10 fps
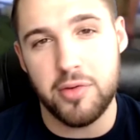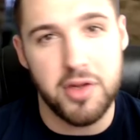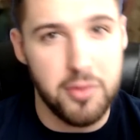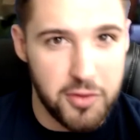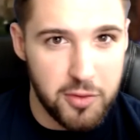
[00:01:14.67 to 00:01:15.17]

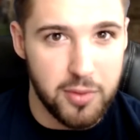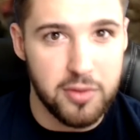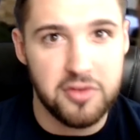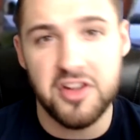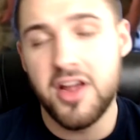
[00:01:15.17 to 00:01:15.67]

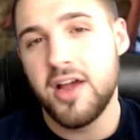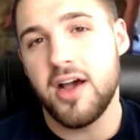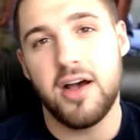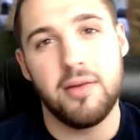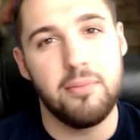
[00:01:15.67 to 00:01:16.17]
YouTubers.
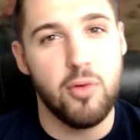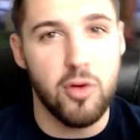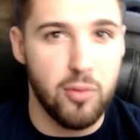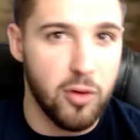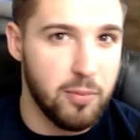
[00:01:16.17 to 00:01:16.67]
More
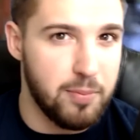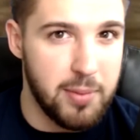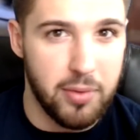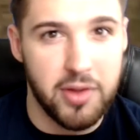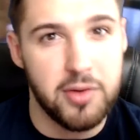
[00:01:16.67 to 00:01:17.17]
and more
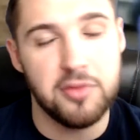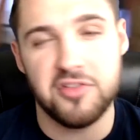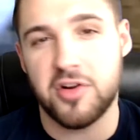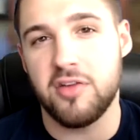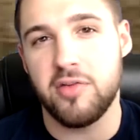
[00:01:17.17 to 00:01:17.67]
people in the news
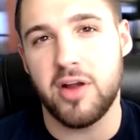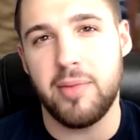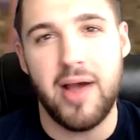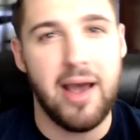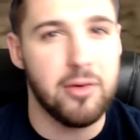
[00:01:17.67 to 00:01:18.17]
are covering
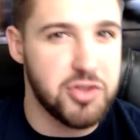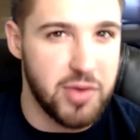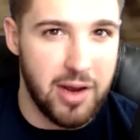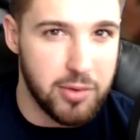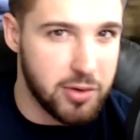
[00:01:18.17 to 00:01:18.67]
about
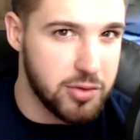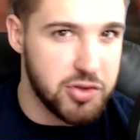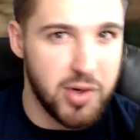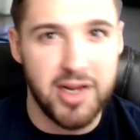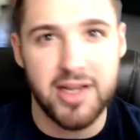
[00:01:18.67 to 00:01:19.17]
how recruit
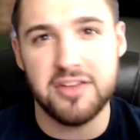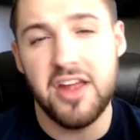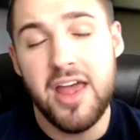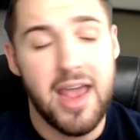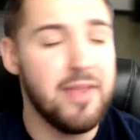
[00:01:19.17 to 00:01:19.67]
training is,
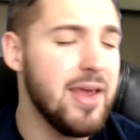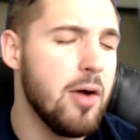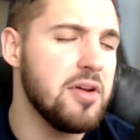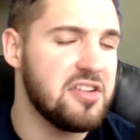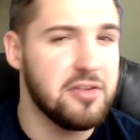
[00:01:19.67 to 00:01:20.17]
and they
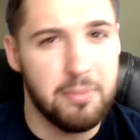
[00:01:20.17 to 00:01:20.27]
always hear the